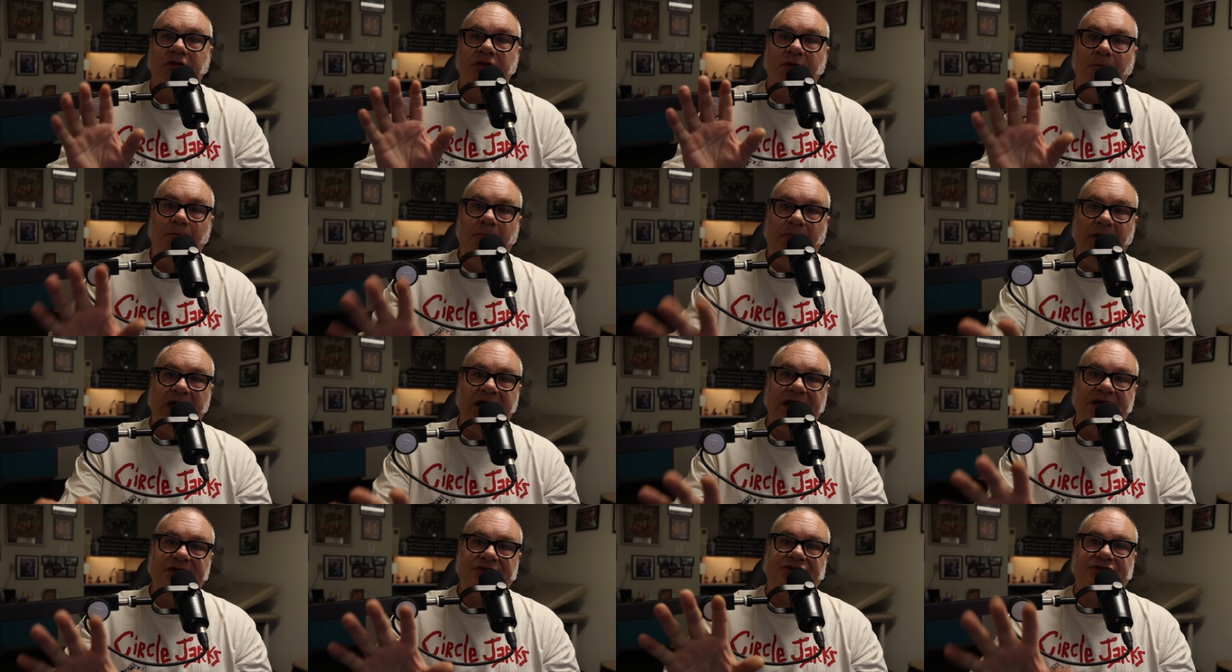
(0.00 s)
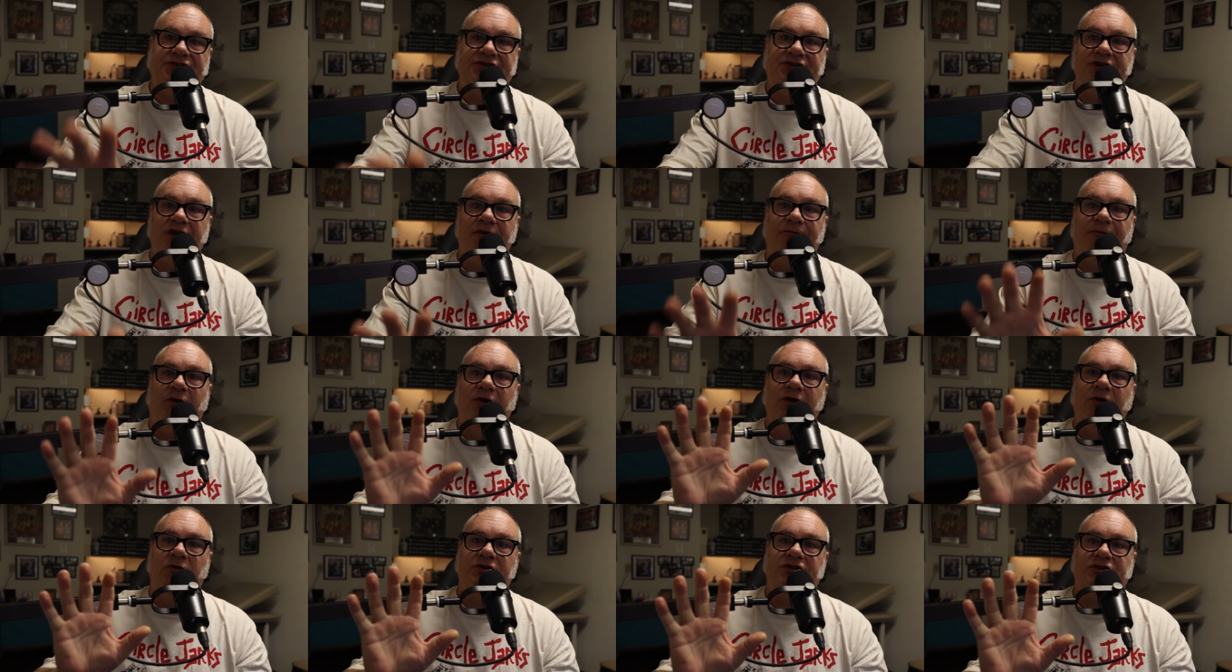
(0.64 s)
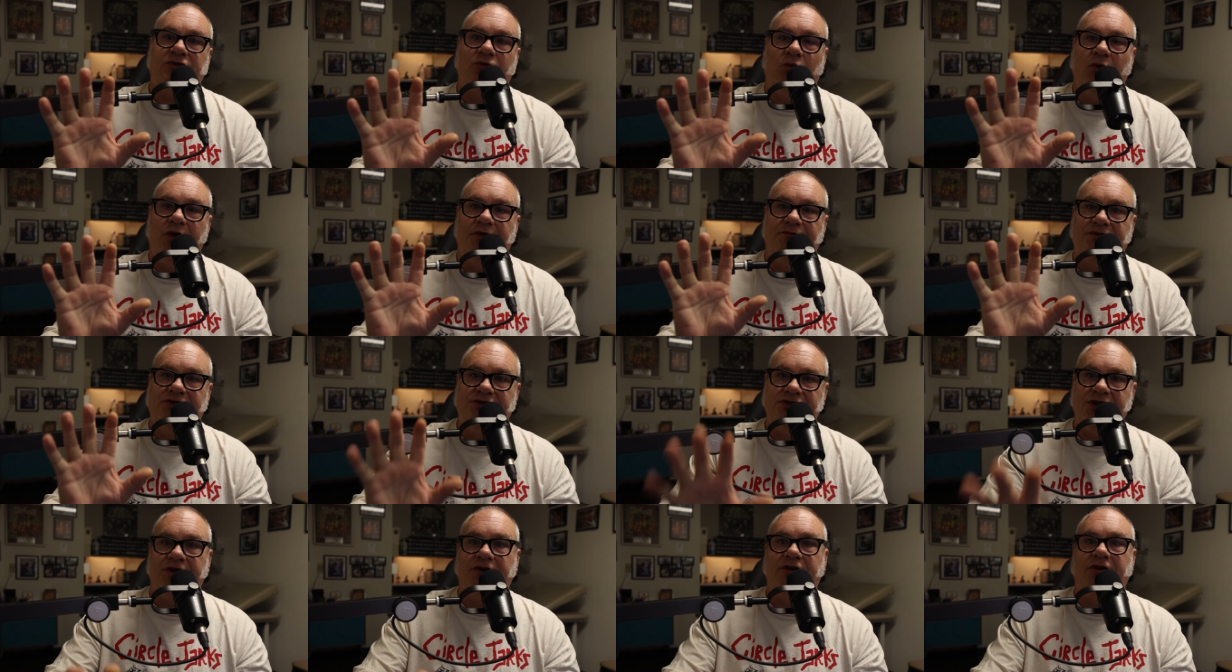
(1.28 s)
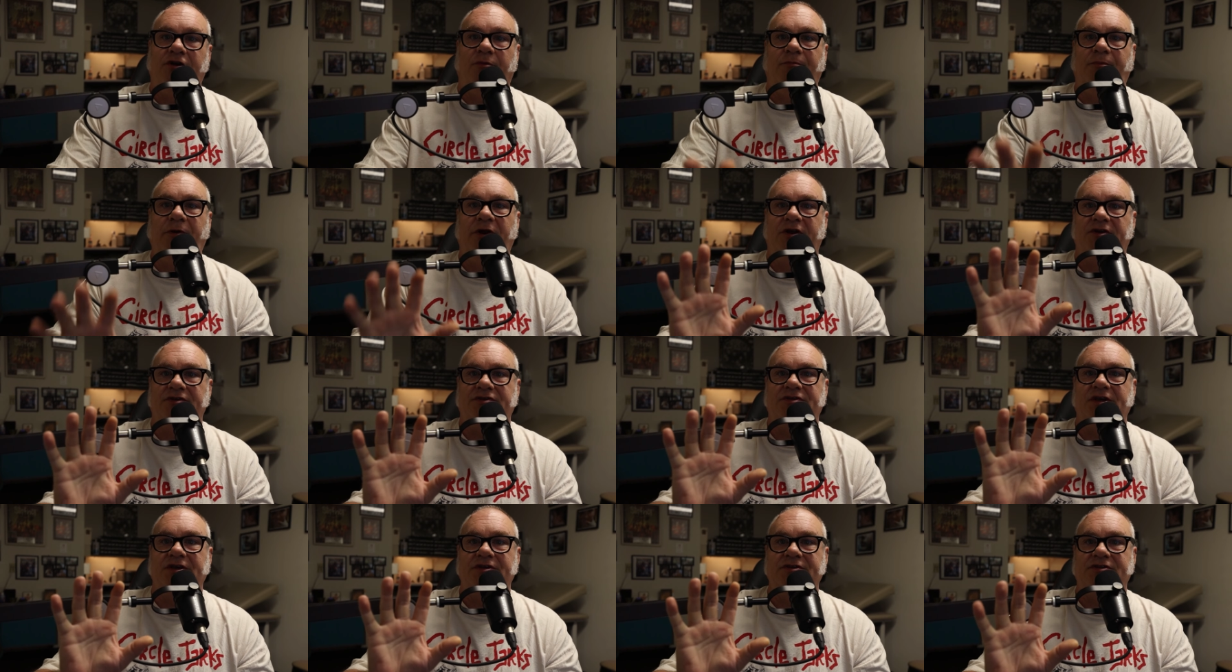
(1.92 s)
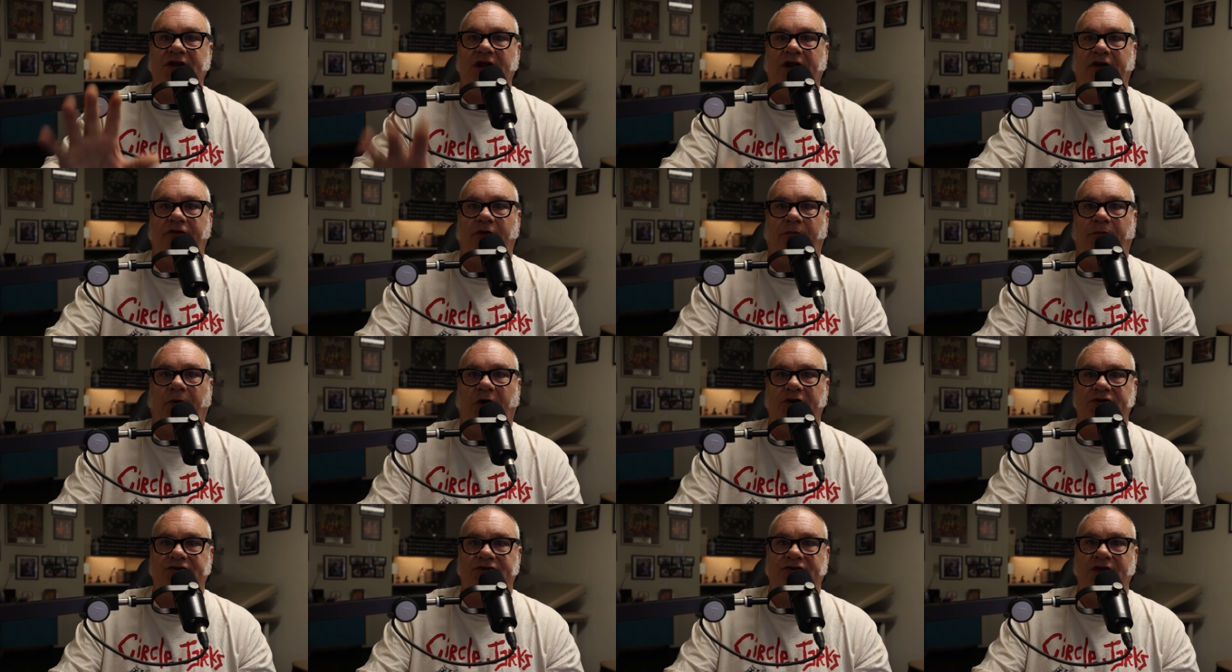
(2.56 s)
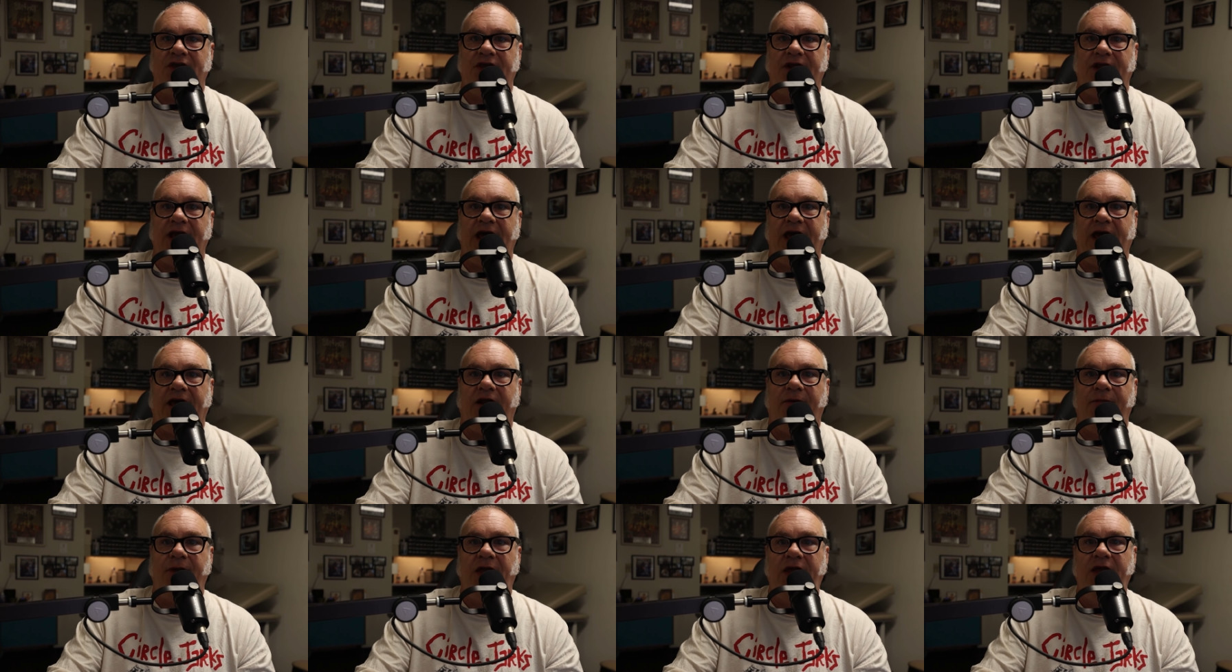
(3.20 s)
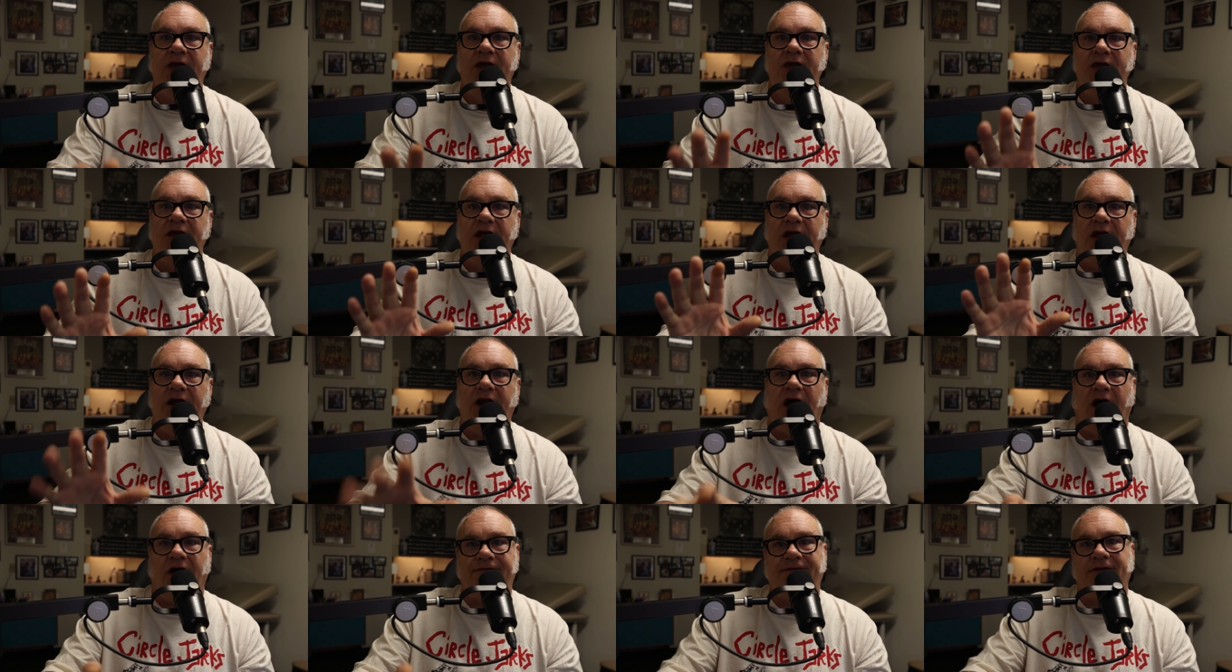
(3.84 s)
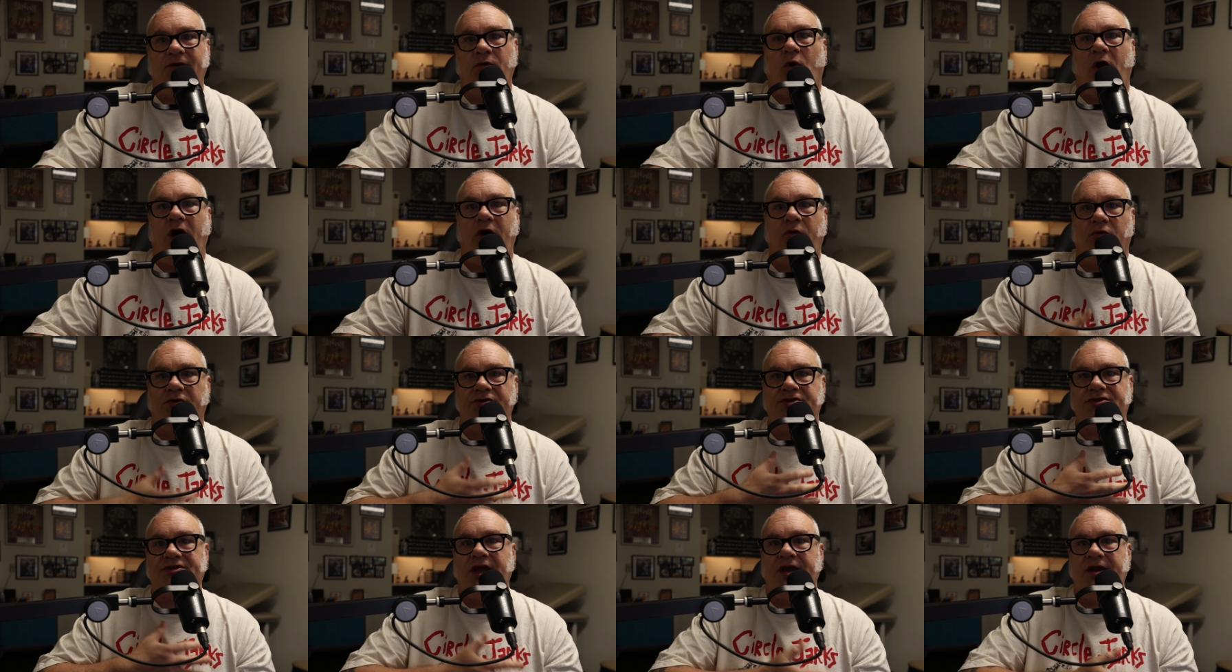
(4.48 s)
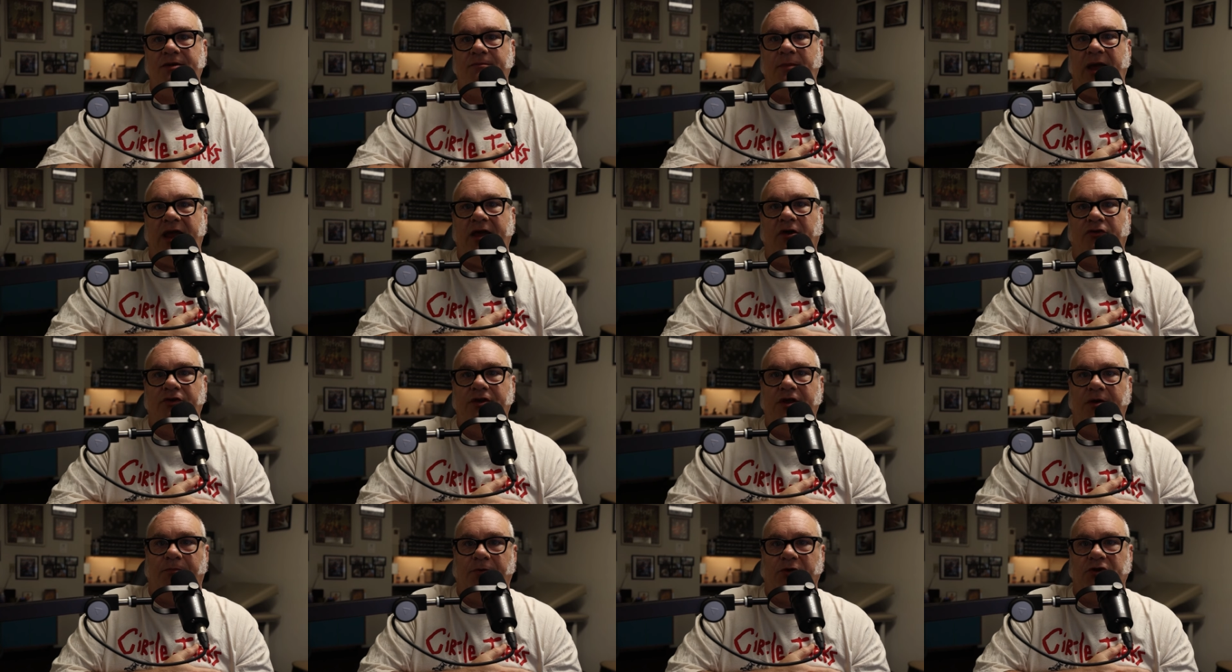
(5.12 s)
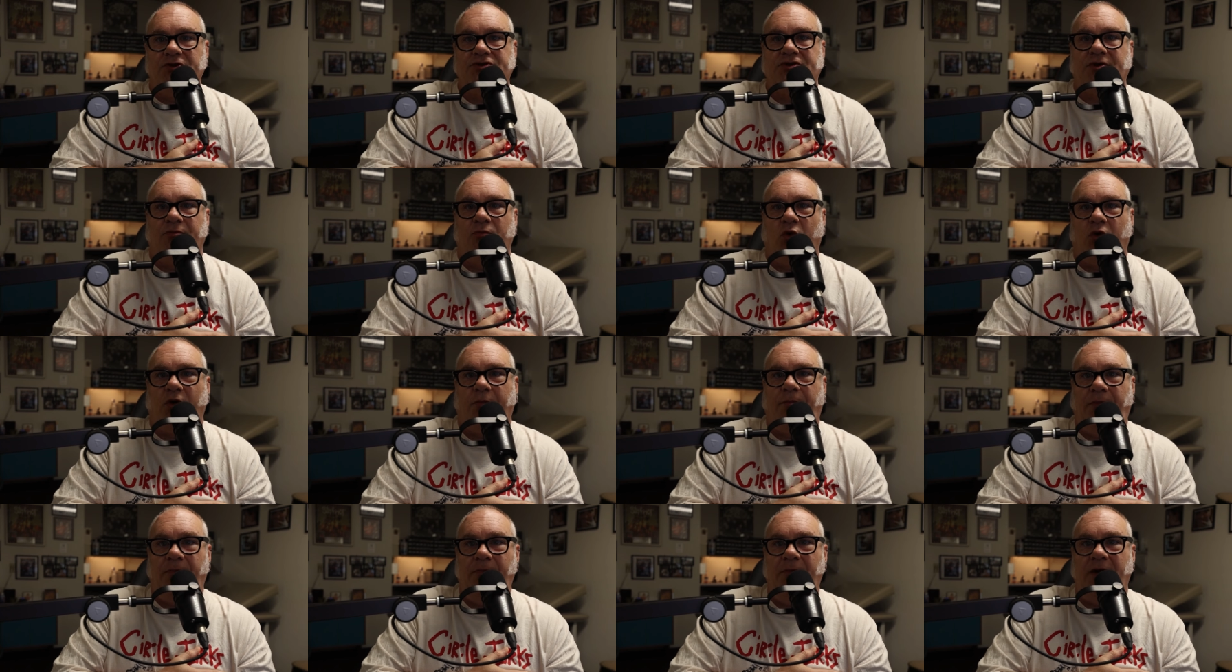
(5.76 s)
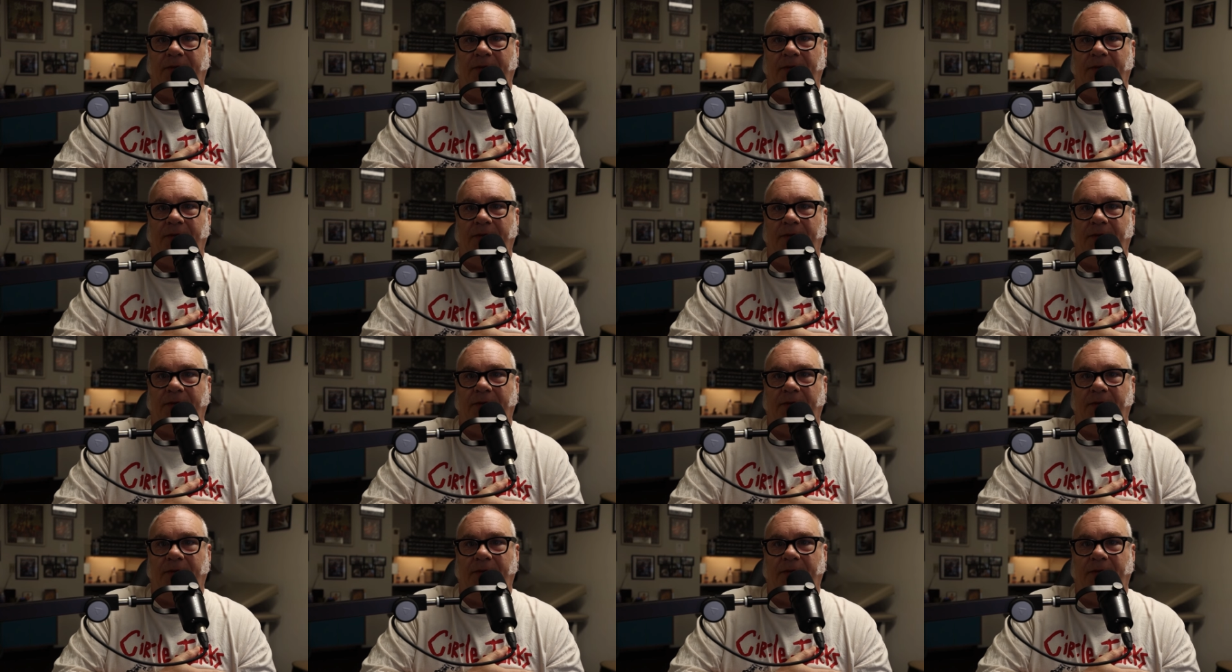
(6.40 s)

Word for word: The biggest difference with genital piercings and other parts of the anatomy, and often why we'll say male nipples are more